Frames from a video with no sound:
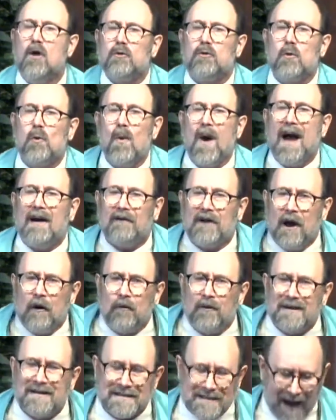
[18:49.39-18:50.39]
throughout
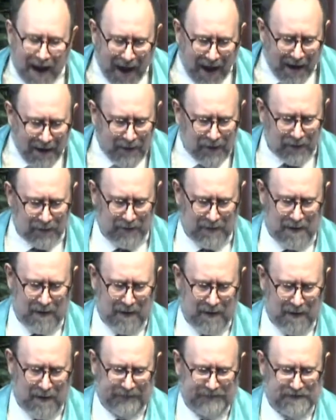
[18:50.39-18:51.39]
our entire
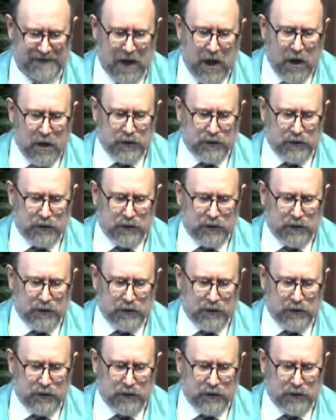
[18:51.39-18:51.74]
lives